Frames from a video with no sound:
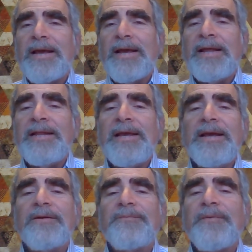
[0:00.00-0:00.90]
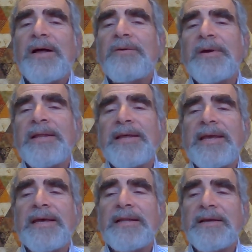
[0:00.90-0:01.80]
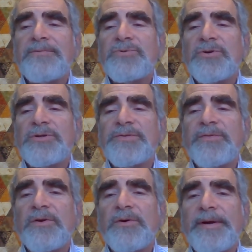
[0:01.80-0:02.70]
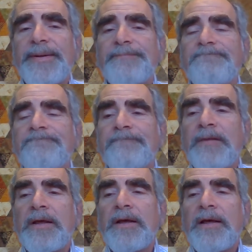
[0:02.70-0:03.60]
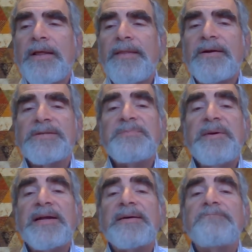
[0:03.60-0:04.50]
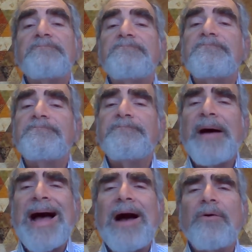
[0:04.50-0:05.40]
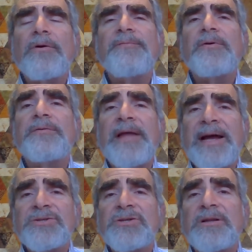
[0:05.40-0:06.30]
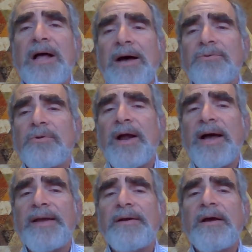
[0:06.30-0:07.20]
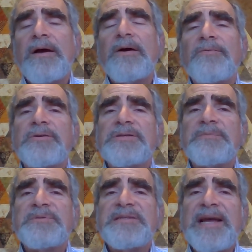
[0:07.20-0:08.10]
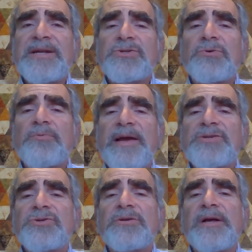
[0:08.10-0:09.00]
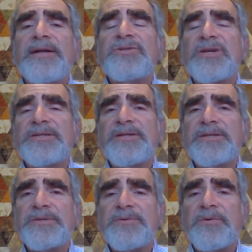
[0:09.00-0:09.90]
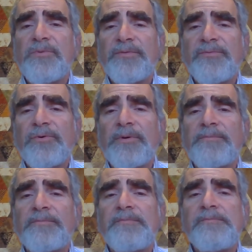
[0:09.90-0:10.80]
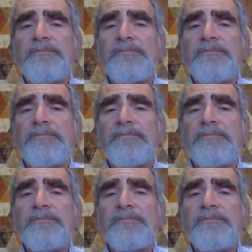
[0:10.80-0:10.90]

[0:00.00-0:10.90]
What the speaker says: In the year following the killing of George Floyd, there has been a powerful national outcry for substantial racial and justice reform.